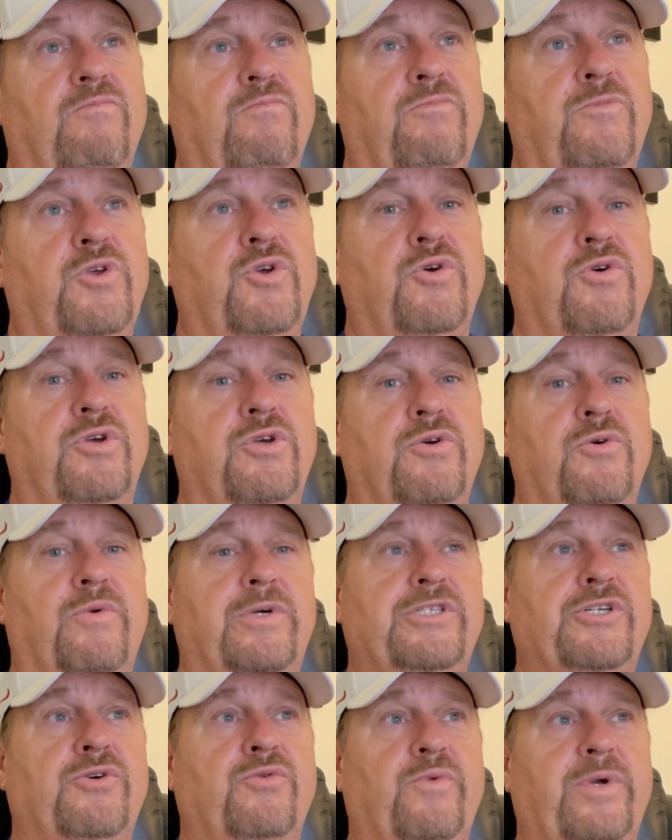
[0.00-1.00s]
You
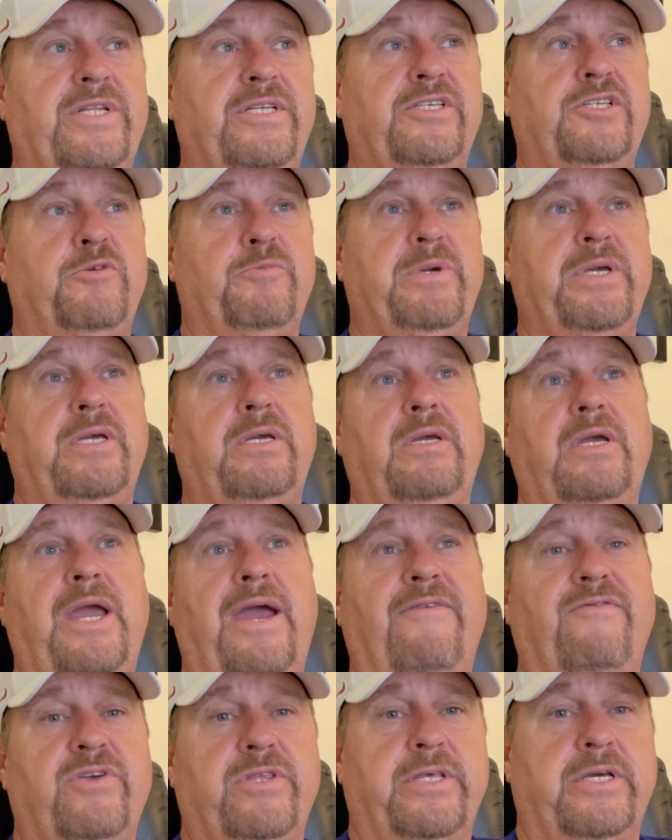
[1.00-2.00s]
want your wins to be
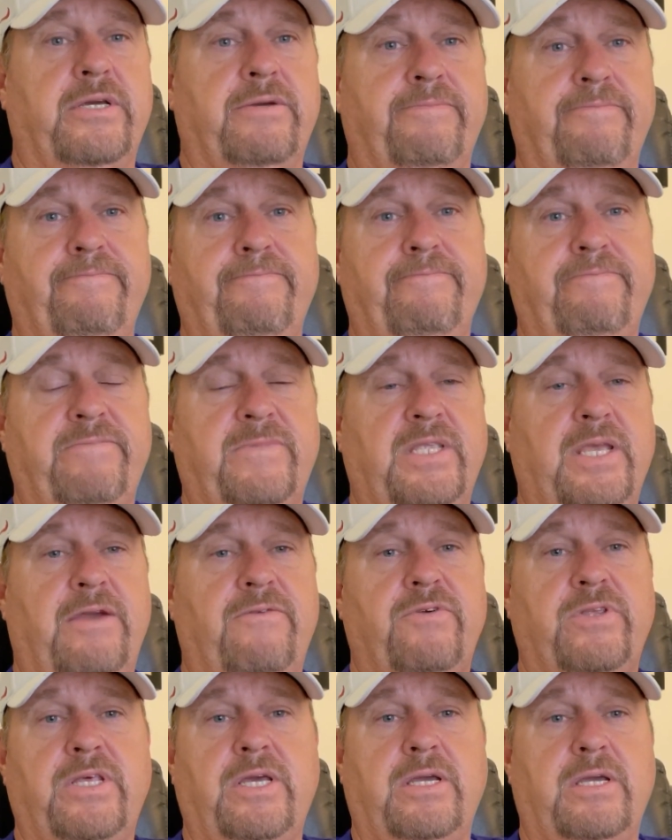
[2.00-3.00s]
everything
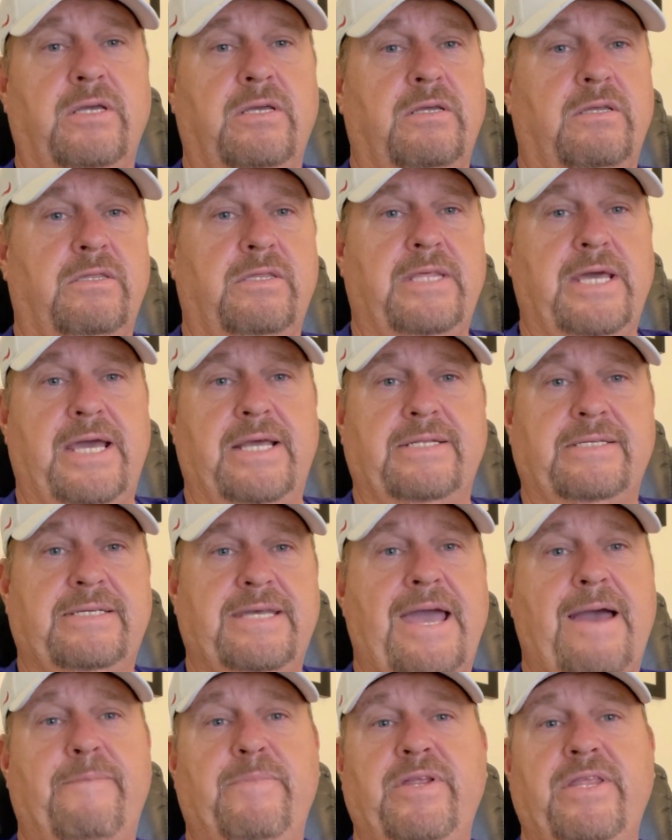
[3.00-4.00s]
that's
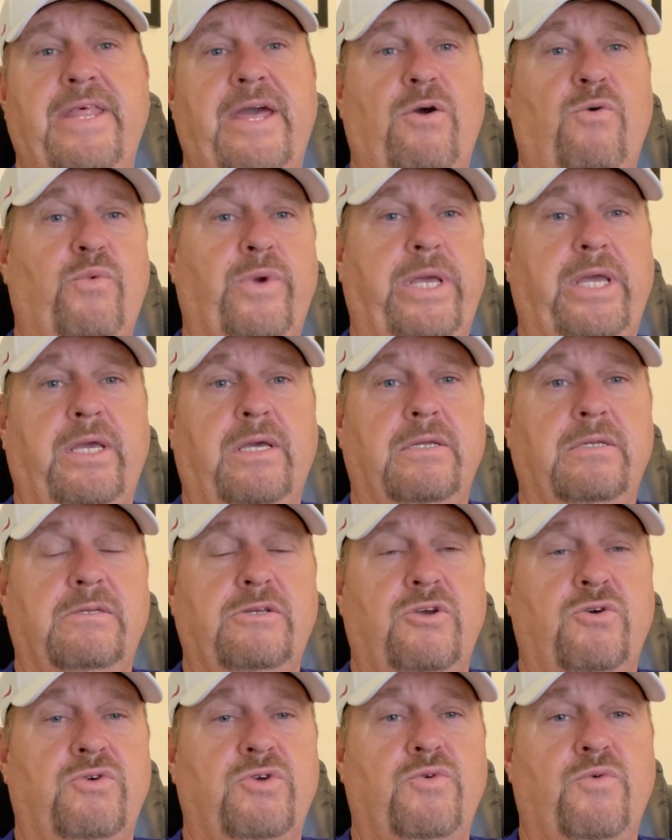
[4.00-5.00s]
happened that week.
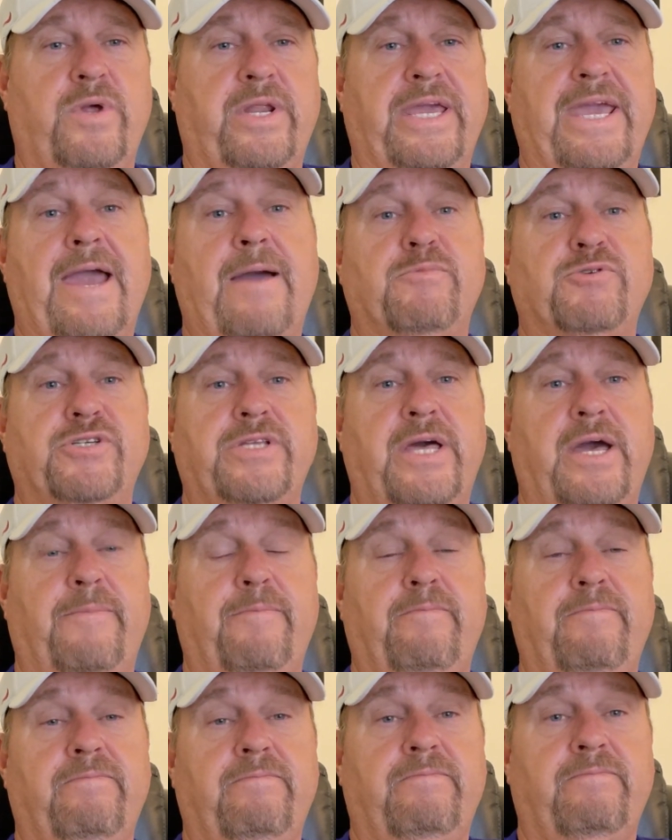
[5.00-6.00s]
You want to capture that
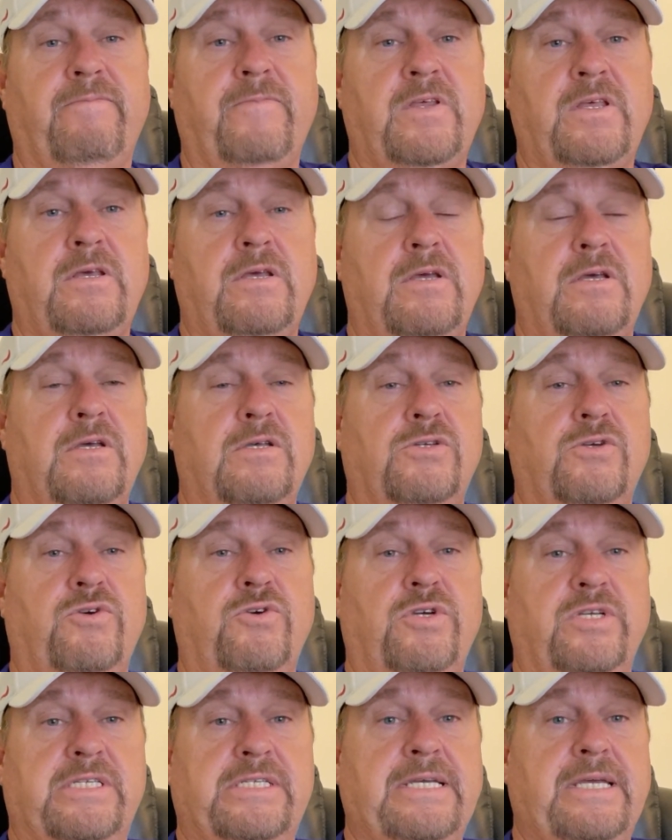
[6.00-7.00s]
so you
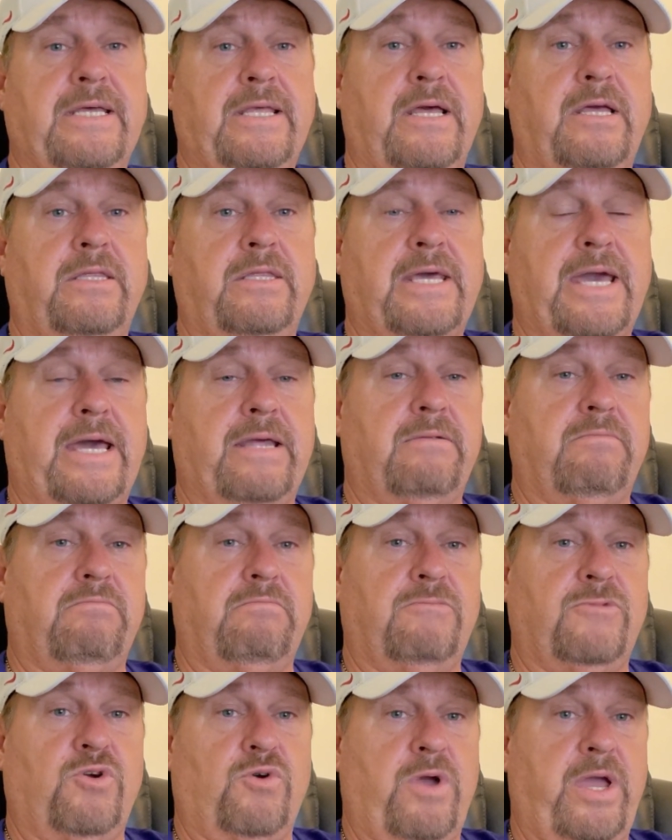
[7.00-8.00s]
can see that
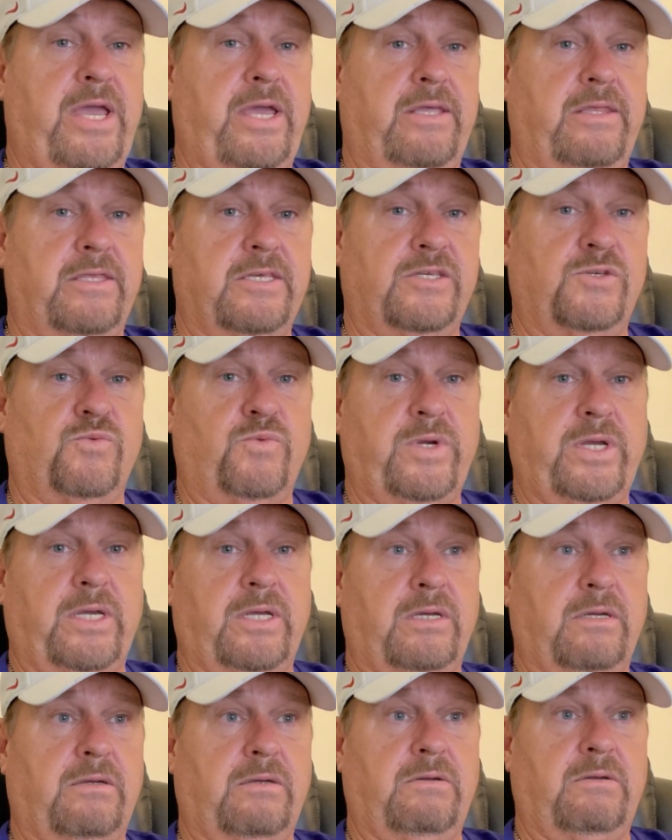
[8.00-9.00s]
hey, this week,
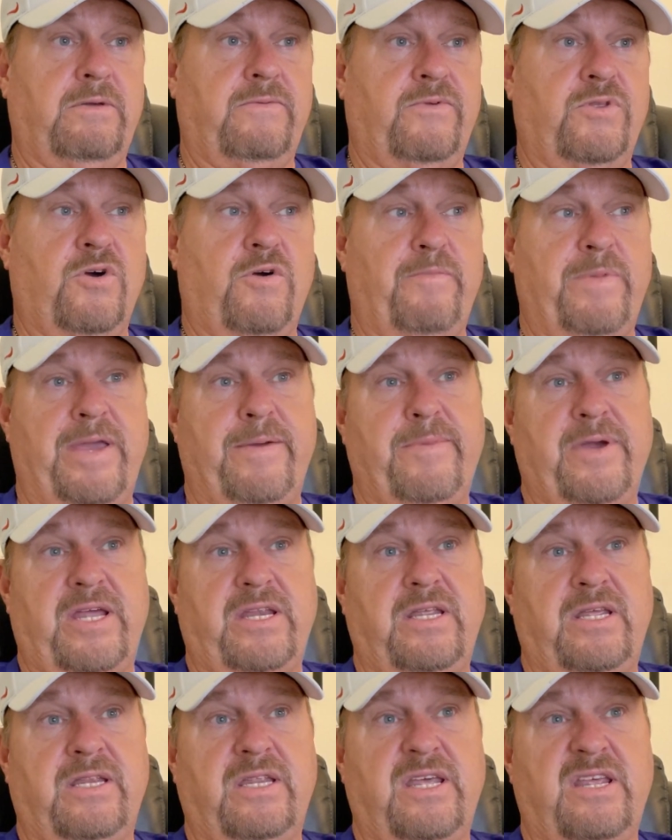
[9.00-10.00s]
even though maybe I
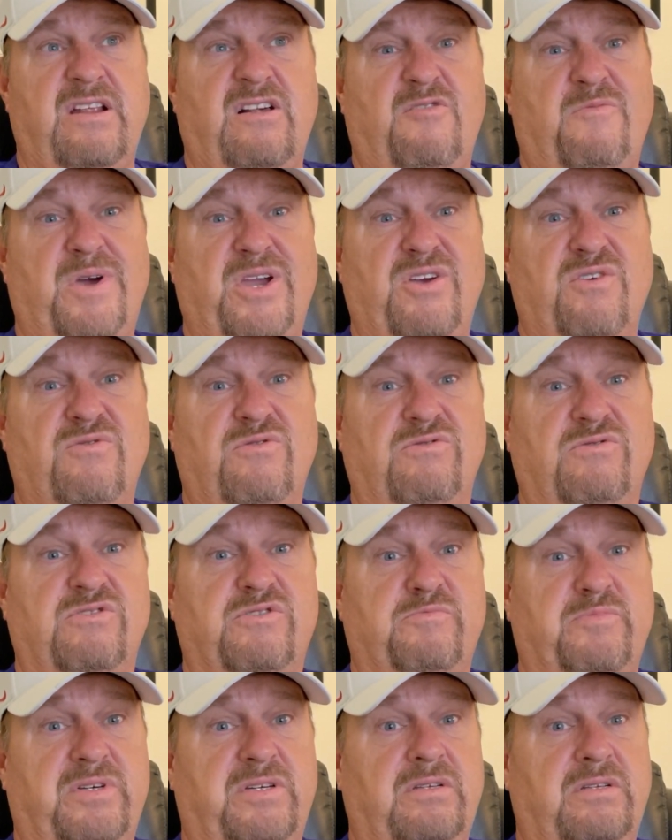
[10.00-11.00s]
didn't hit all my goals,
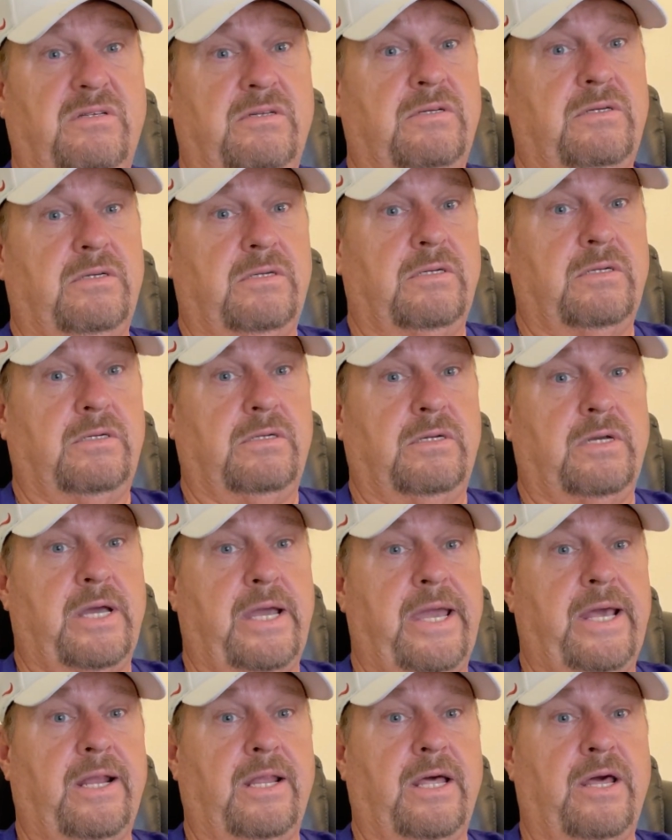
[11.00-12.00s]
but I
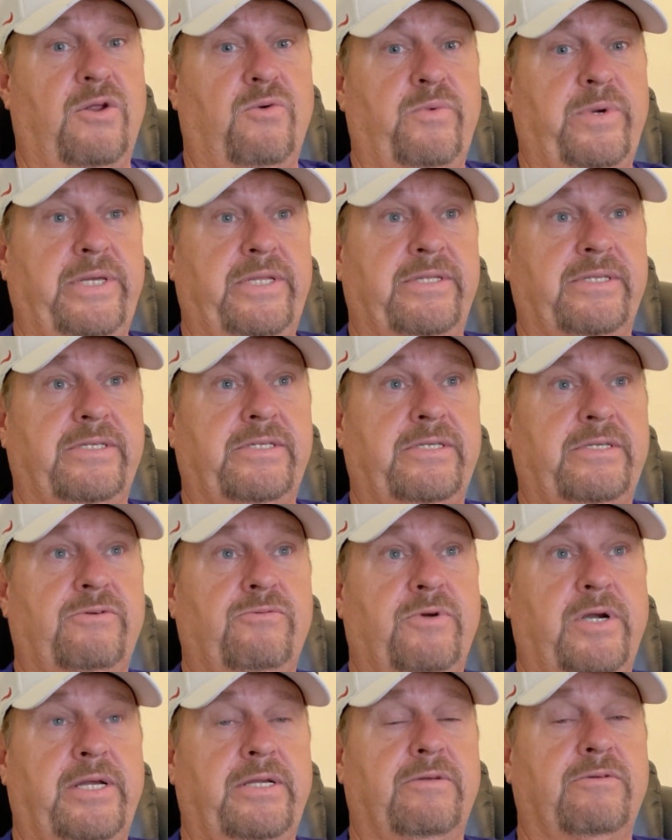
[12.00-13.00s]
had a lot of wins,
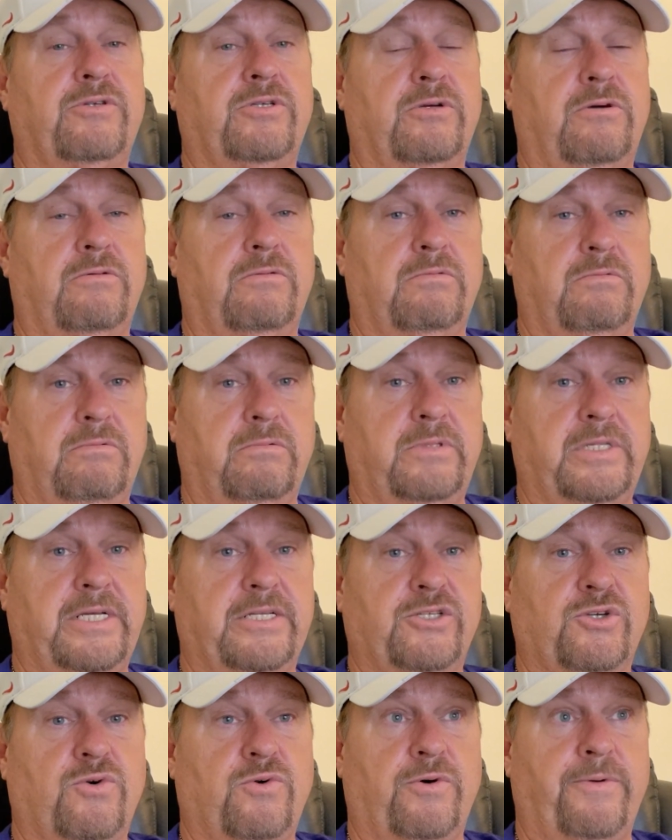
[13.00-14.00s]
right? So that's
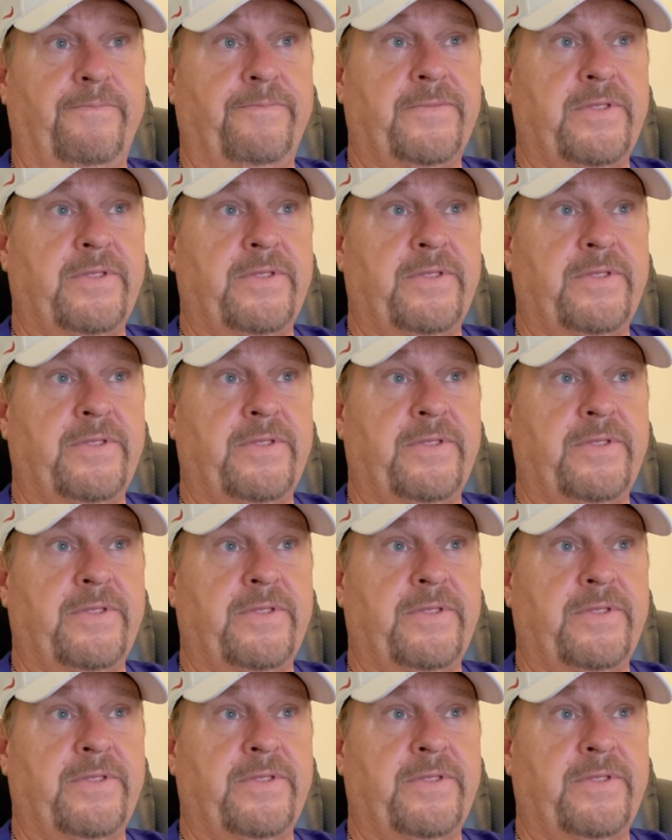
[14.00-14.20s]
cool.